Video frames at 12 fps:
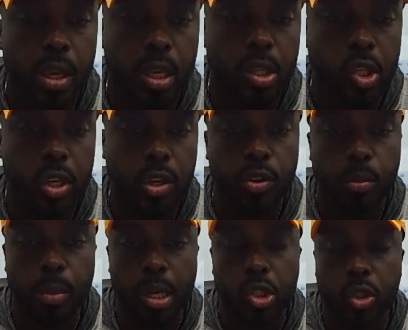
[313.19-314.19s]
continuing to
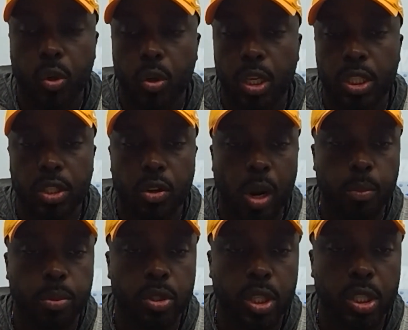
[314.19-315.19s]
make sure that he's in the right
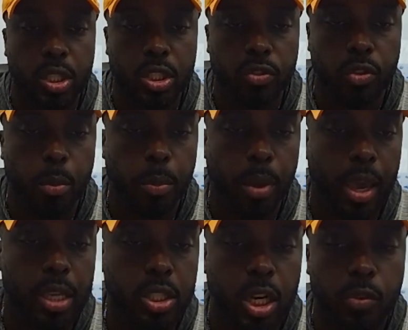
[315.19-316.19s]
positions and from a
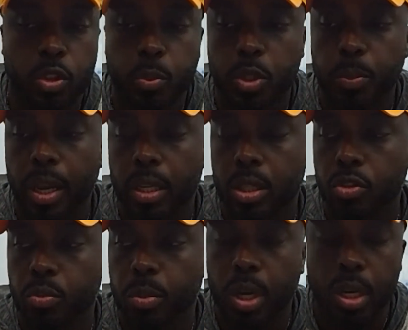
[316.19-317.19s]
pass coverage
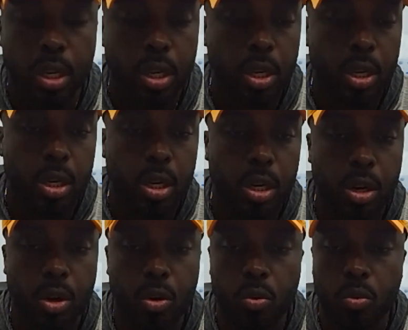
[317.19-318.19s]
perspective. But, you
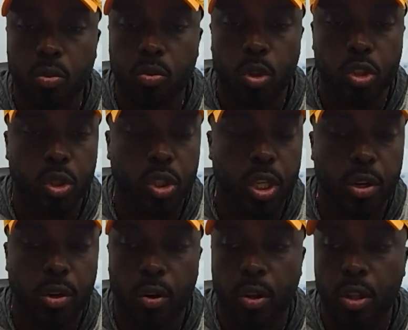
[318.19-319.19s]
know, what you said
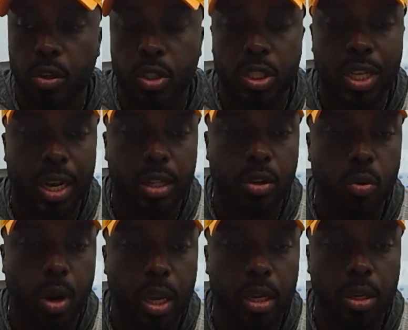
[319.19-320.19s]
earlier is exactly
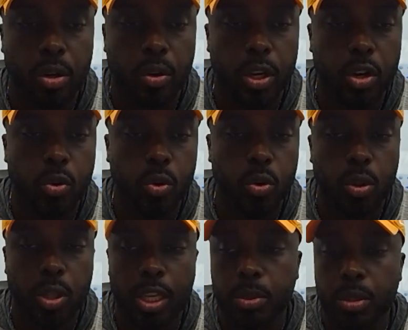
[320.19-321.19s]
right. You know, he grew
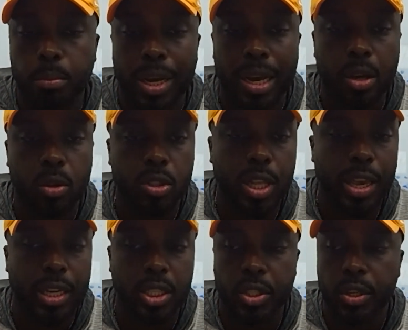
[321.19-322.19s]
leaps and bounds
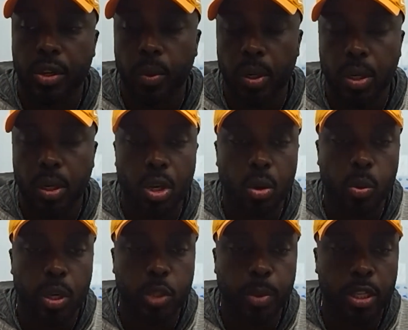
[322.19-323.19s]
last year, and we
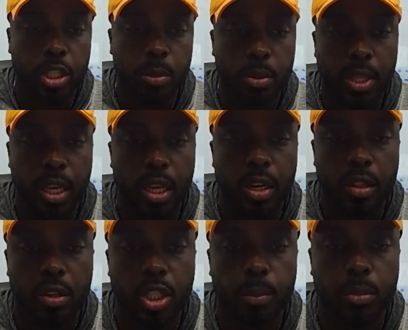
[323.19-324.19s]
expect him to take another
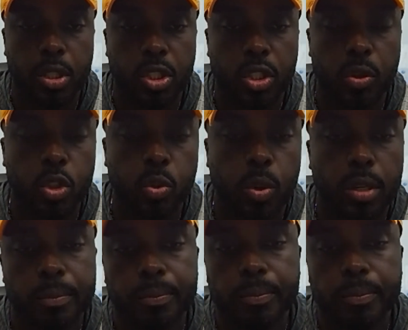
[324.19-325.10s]
jump this year as well.